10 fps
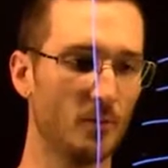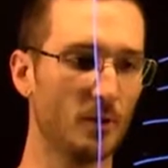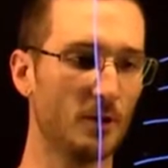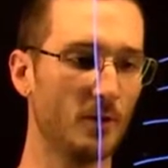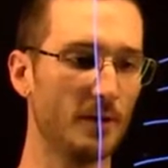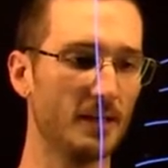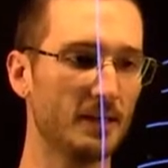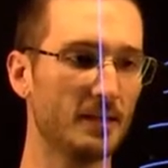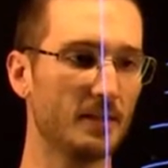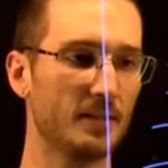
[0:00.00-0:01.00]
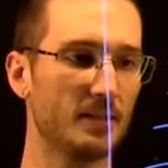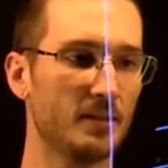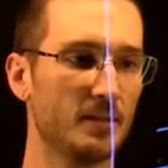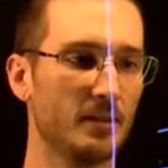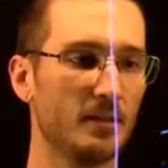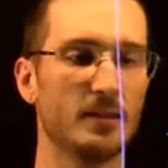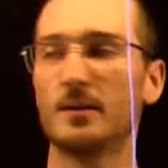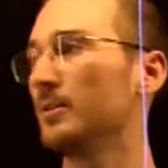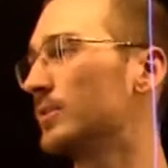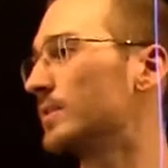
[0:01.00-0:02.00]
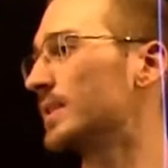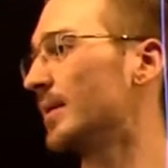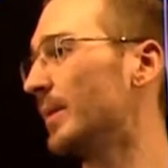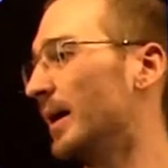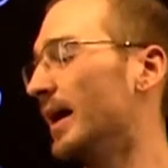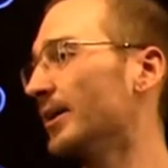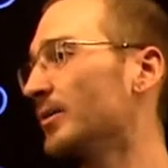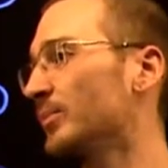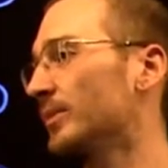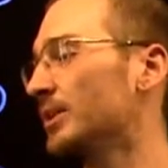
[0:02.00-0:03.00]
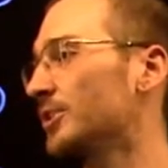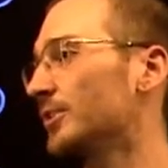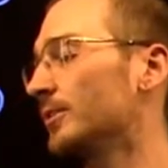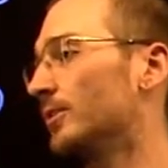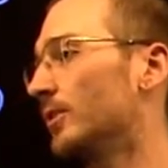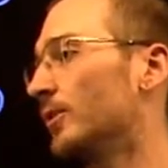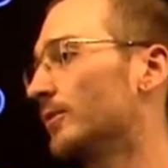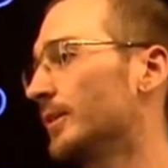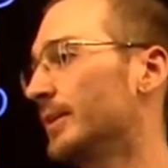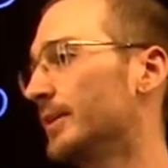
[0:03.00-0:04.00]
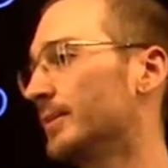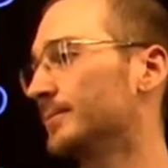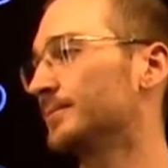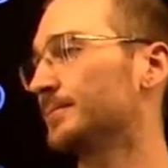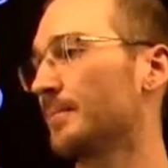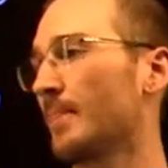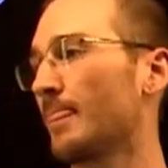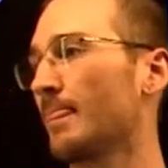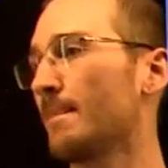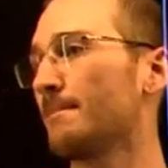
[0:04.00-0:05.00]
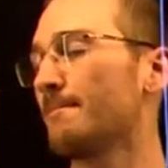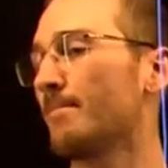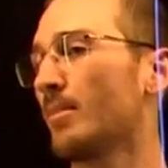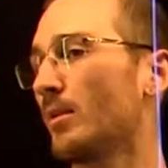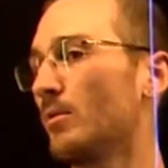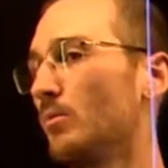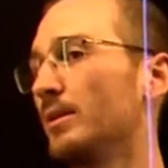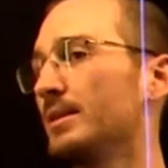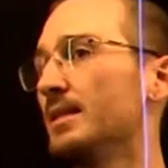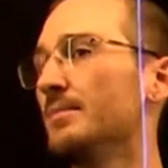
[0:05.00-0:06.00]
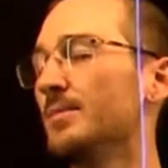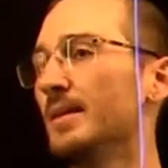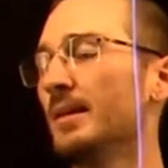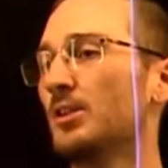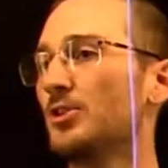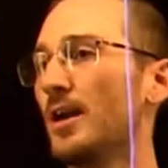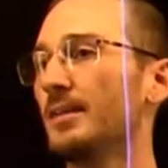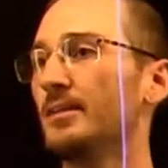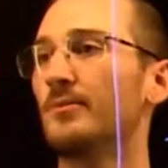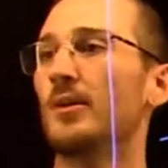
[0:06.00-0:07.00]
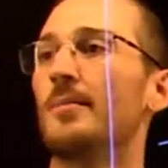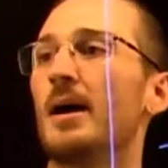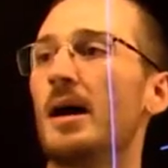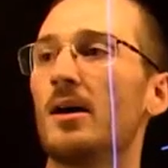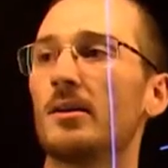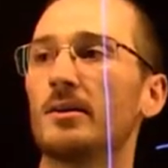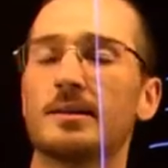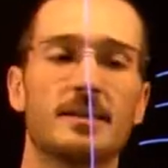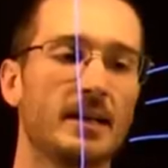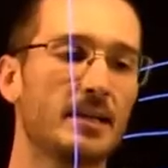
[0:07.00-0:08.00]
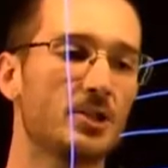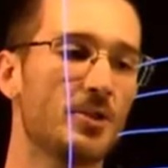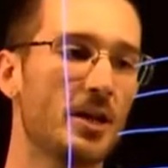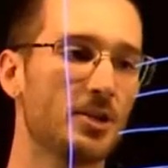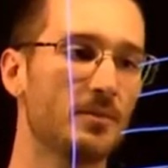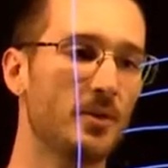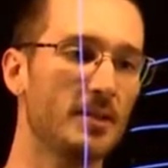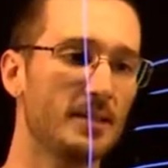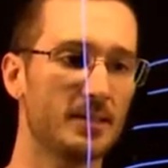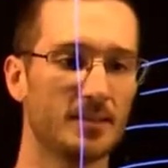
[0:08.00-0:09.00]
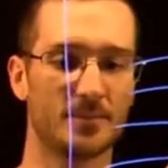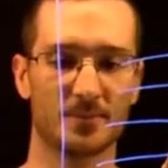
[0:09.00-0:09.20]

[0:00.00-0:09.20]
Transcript: going to some higher pressure over here where steam is being extracted from our second extraction process.